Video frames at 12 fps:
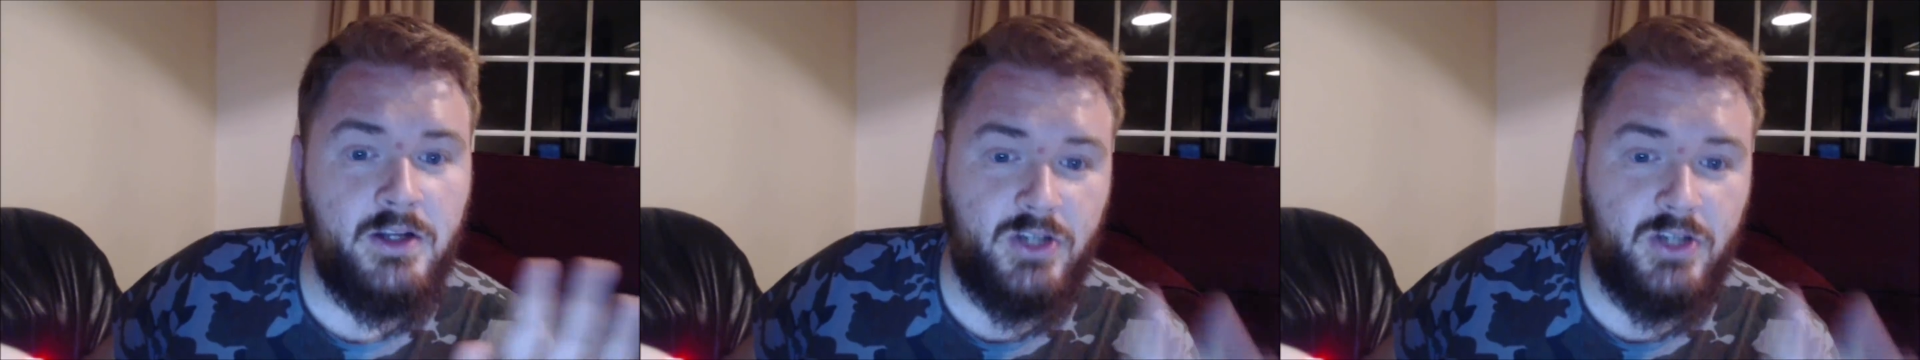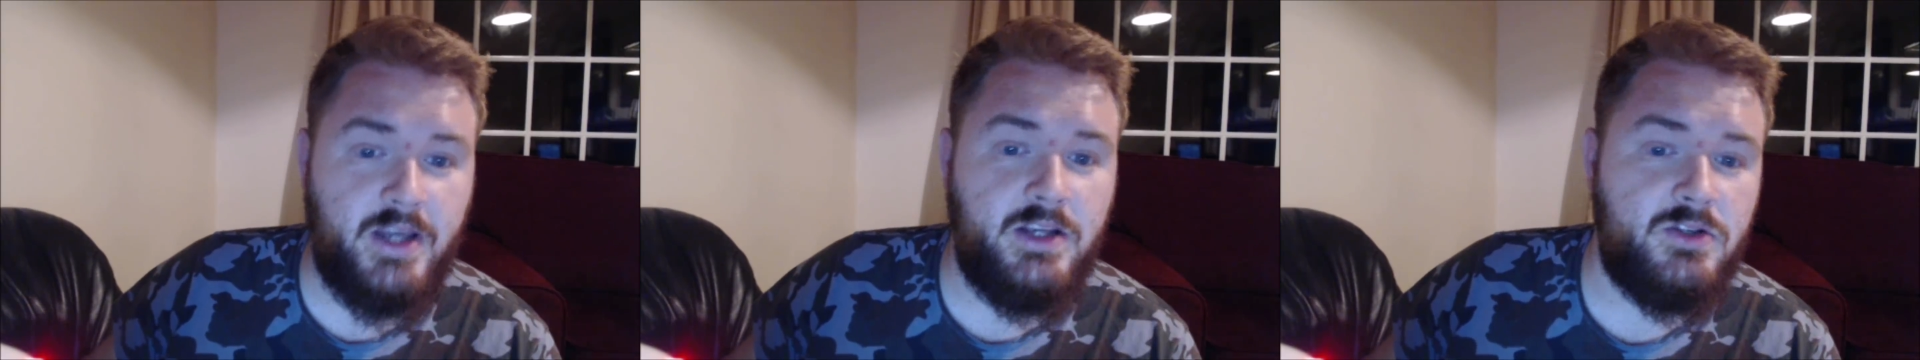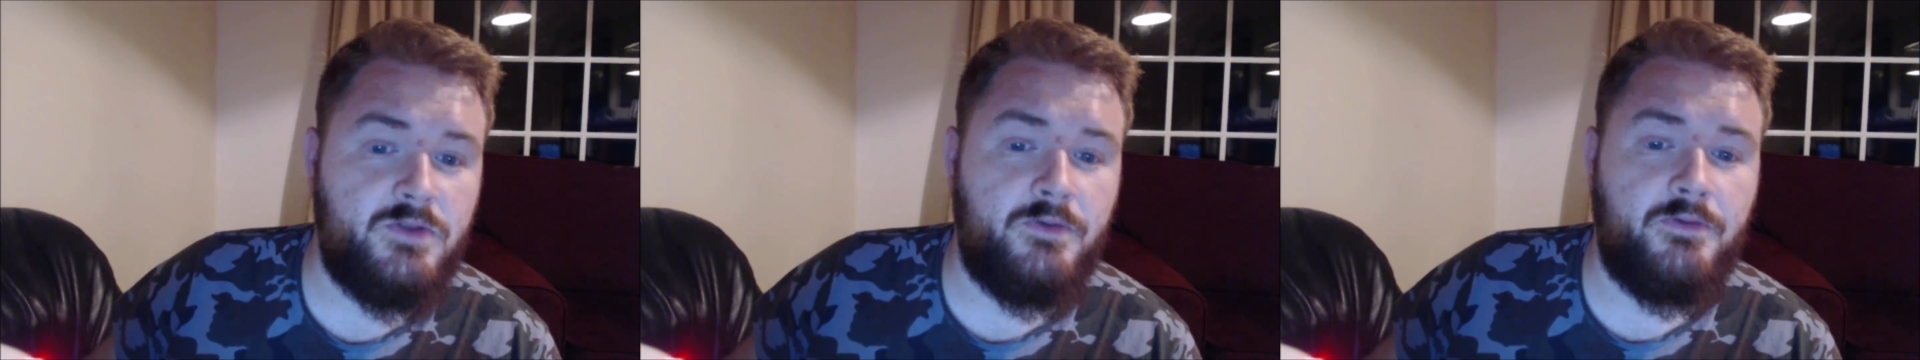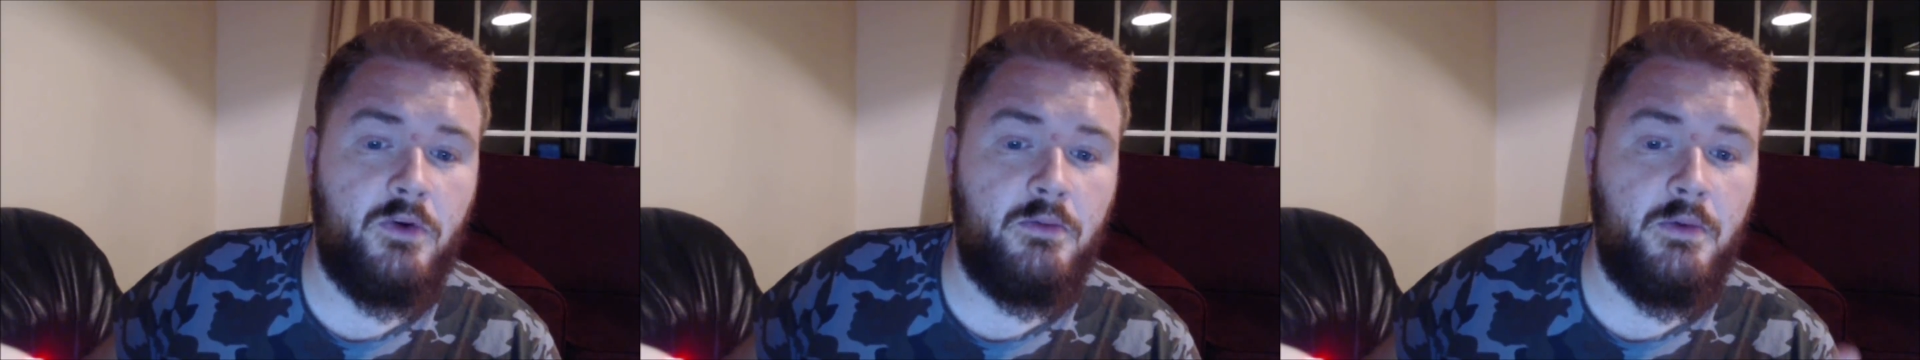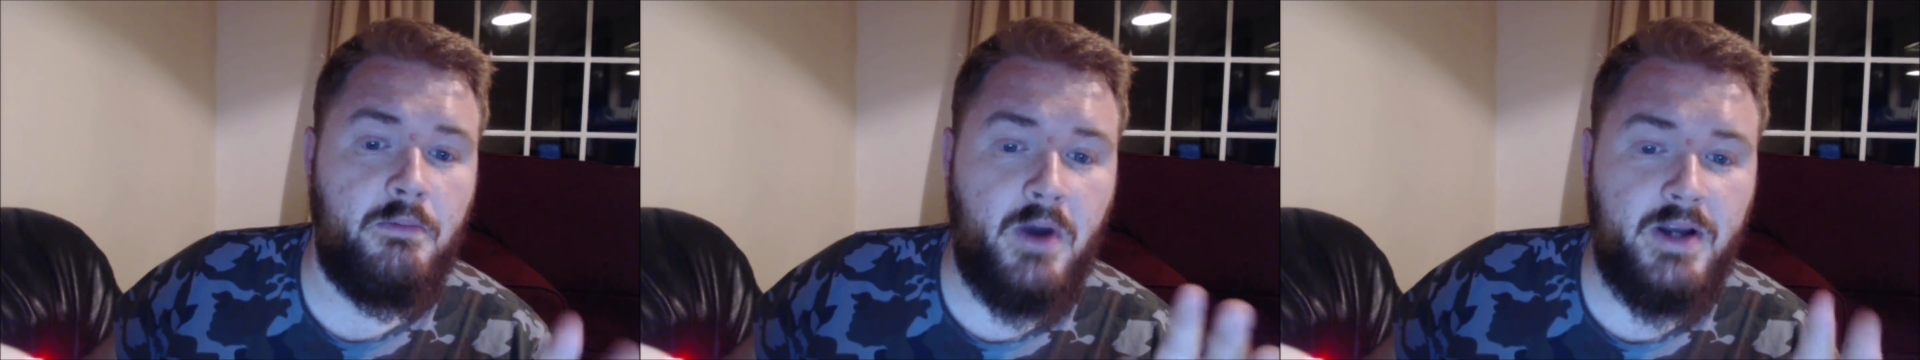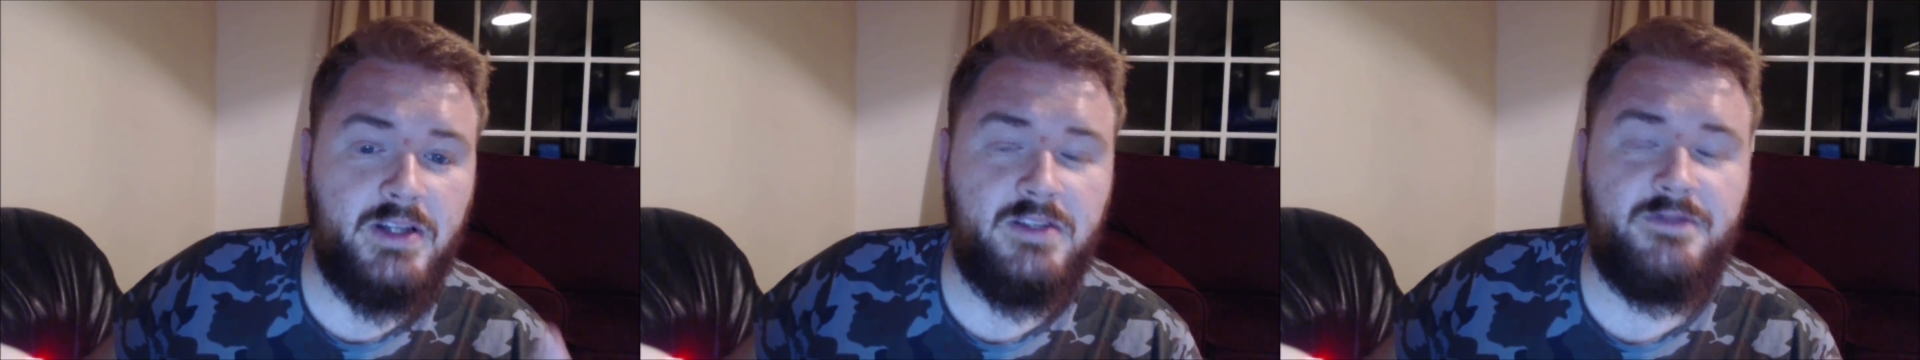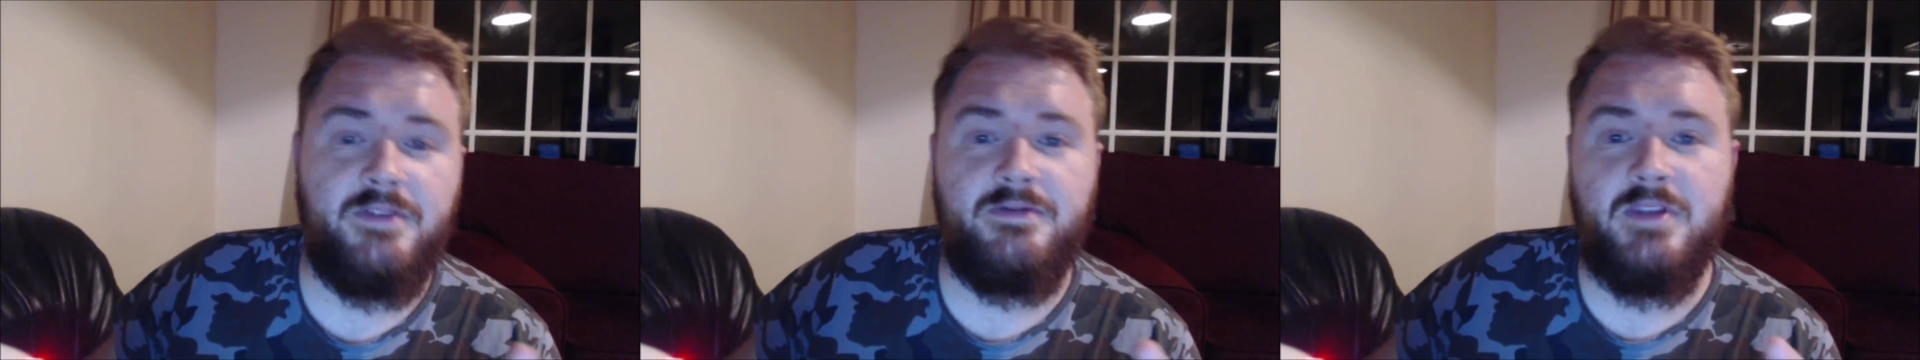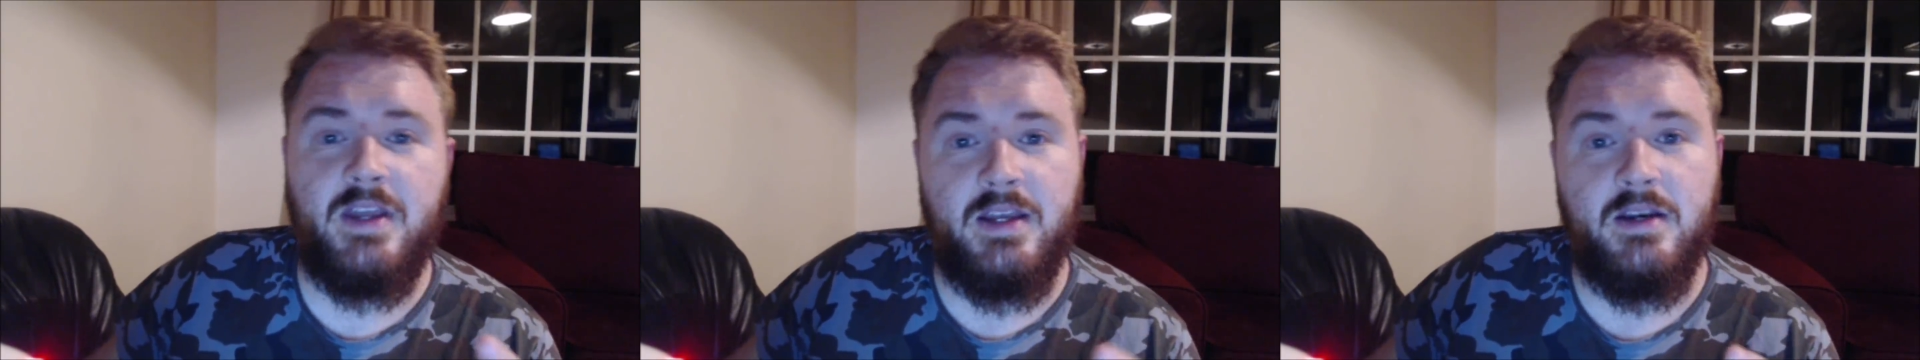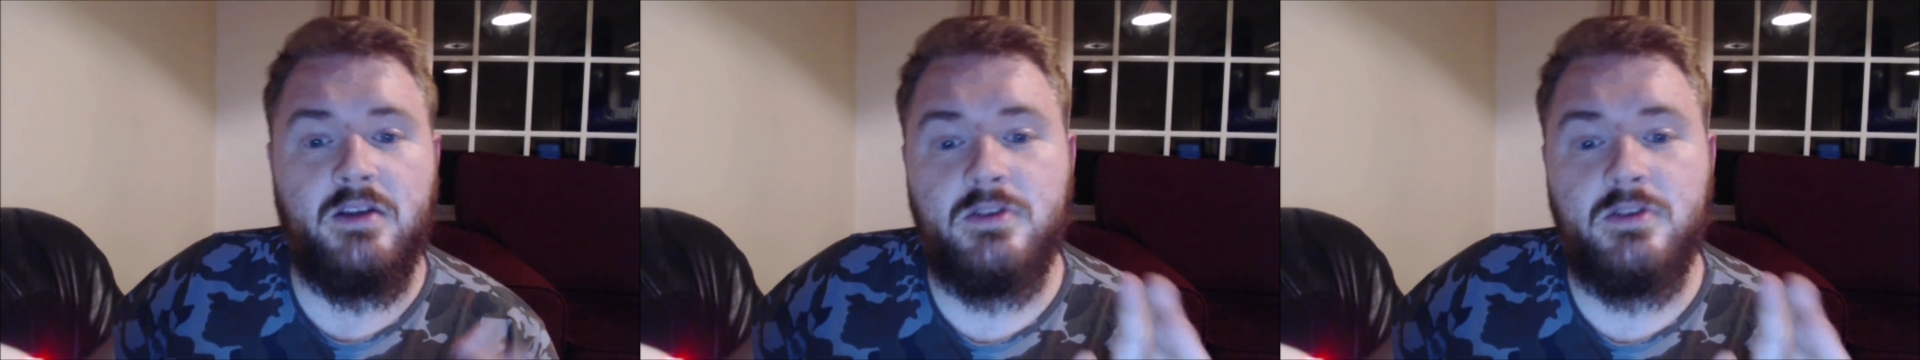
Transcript: Changed from -15